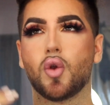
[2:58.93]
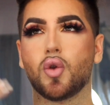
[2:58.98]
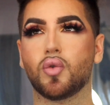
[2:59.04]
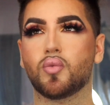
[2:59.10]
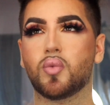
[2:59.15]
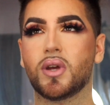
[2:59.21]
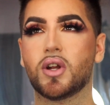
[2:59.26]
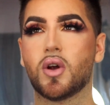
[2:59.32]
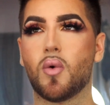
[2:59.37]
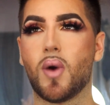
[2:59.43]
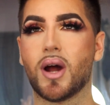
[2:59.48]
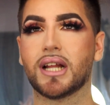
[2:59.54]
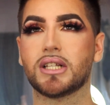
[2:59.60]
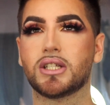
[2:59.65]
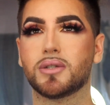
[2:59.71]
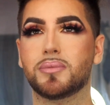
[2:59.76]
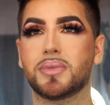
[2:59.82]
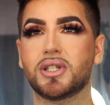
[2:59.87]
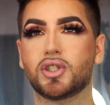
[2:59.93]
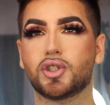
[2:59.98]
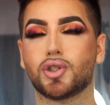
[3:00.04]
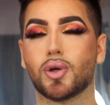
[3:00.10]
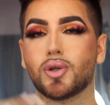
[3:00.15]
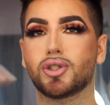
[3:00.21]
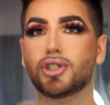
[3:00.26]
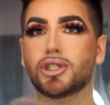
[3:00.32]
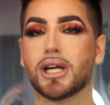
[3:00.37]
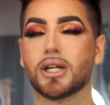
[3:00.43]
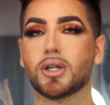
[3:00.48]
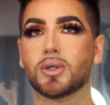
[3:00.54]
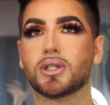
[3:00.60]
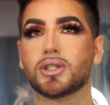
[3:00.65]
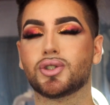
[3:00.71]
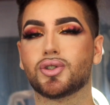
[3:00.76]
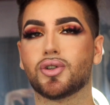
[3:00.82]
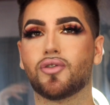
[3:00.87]
we don't want it to be so
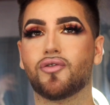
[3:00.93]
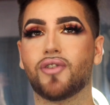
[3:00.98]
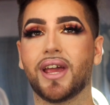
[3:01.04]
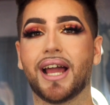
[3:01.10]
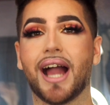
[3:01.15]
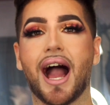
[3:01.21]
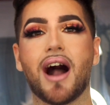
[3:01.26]
general and so vague.